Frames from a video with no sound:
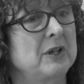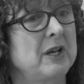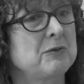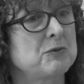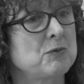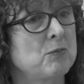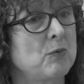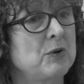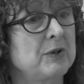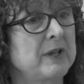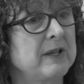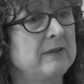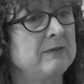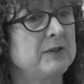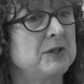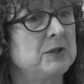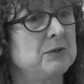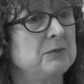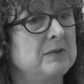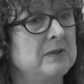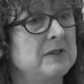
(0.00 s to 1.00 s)
goes wrong if
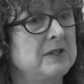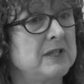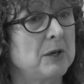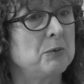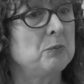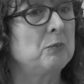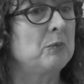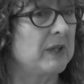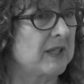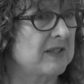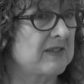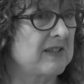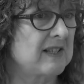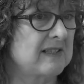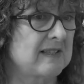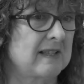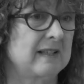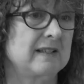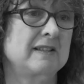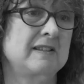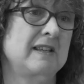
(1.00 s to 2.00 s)
you don't work
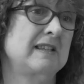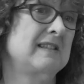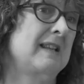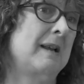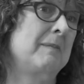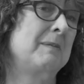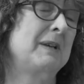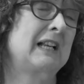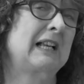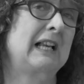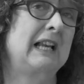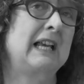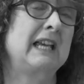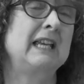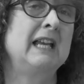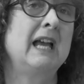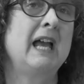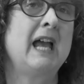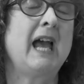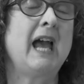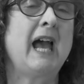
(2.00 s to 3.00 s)
systemically,
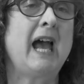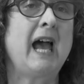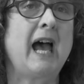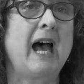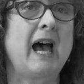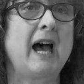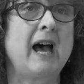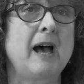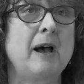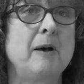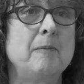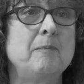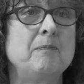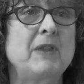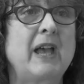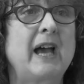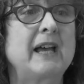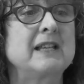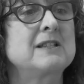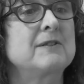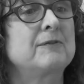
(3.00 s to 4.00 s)

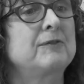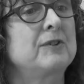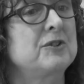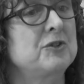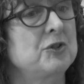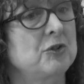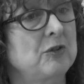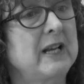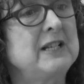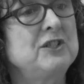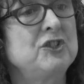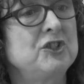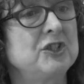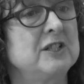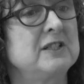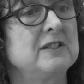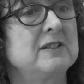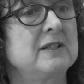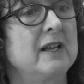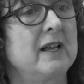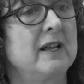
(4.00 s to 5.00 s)
and a
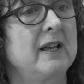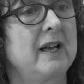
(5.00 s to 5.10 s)
frustration